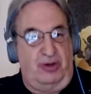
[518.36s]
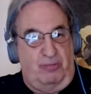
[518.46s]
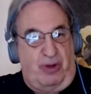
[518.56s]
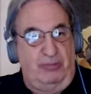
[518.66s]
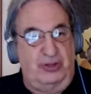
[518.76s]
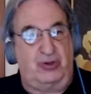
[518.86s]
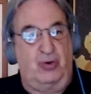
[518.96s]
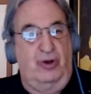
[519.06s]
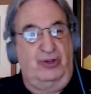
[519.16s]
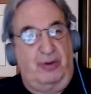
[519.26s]
public
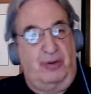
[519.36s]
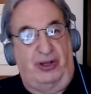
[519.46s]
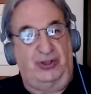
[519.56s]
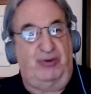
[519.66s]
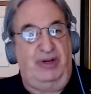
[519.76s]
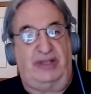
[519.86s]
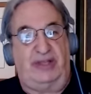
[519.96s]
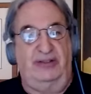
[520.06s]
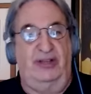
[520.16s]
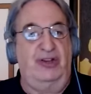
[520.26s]
schools, compulsory
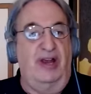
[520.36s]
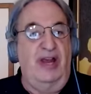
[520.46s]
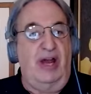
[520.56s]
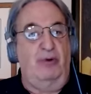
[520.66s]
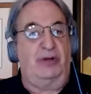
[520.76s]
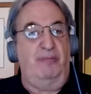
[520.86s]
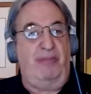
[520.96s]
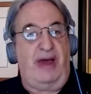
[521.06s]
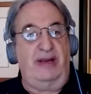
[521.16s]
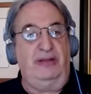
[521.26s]
attendance, and we'll
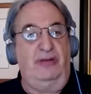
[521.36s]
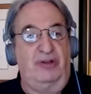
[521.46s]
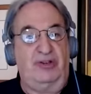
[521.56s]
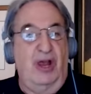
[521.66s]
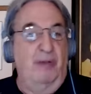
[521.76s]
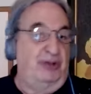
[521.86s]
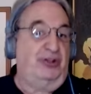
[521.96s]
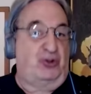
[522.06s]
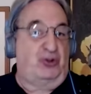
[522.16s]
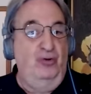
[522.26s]
combat ignorance. But the
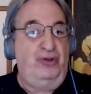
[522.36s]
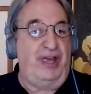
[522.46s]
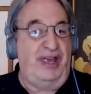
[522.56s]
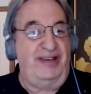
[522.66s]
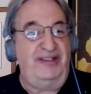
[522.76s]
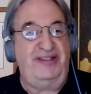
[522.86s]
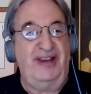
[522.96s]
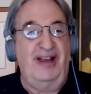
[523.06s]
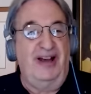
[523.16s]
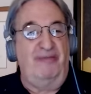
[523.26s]
truth is,
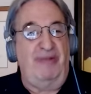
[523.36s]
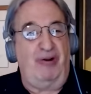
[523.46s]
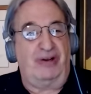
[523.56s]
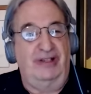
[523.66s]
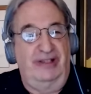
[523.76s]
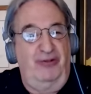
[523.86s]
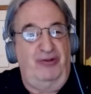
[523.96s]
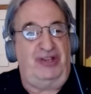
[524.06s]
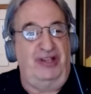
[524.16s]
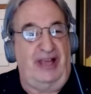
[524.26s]
American
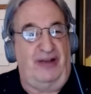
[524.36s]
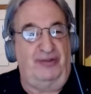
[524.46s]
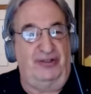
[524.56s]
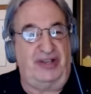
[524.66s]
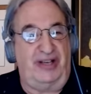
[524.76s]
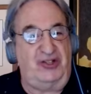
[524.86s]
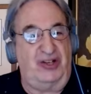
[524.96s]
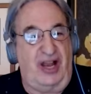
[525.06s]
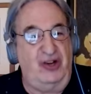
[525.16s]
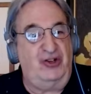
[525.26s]
literacy levels and
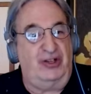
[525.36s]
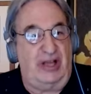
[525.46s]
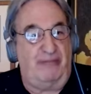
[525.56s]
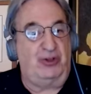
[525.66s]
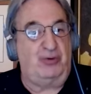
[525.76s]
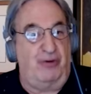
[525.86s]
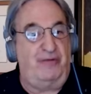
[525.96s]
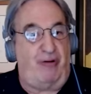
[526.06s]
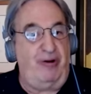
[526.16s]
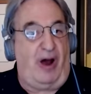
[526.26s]
educational levels were
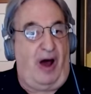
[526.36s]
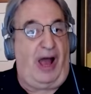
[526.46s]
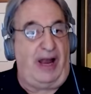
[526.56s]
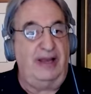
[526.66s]
very high.